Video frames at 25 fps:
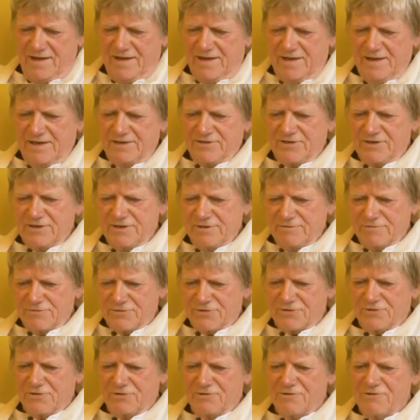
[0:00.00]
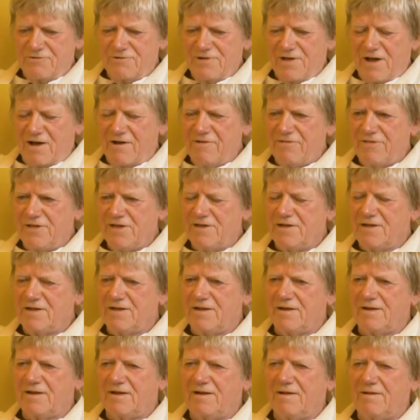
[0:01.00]
It's a little story I think
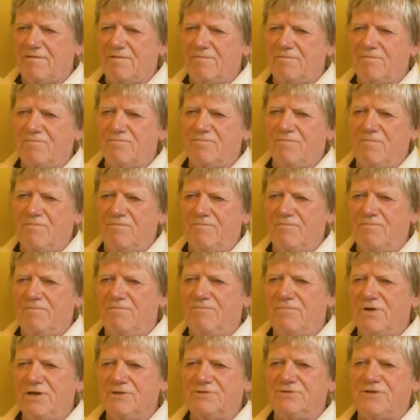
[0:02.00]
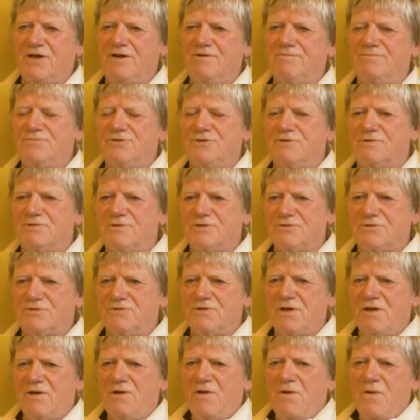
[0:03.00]
brings home to us